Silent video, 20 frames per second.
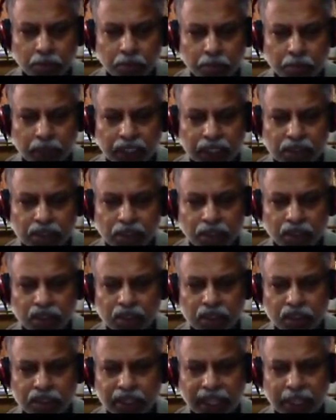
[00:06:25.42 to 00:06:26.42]
Based on
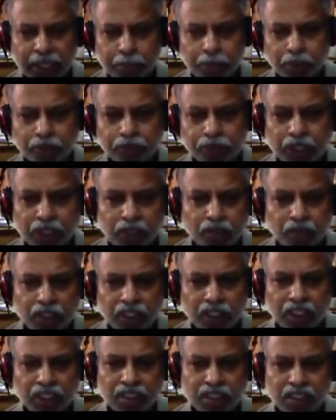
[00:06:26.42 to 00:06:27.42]
the type of
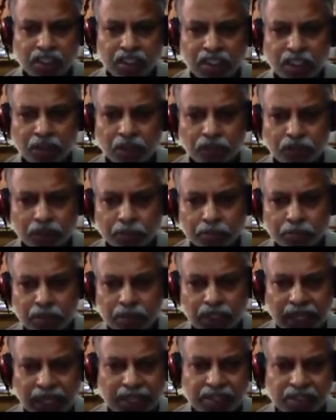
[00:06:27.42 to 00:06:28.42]
converted signal from
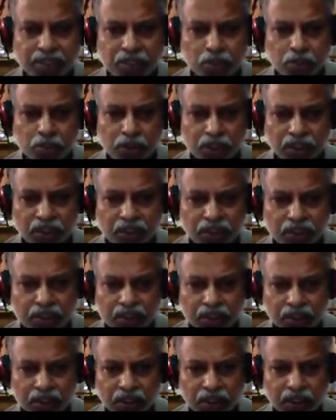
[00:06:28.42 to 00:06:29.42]
transducers
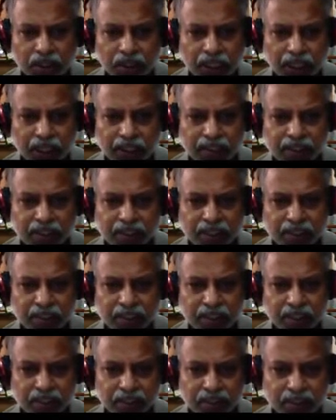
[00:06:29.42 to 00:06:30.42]
and
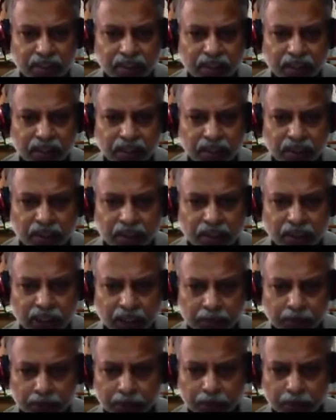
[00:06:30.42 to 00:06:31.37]
sensors can be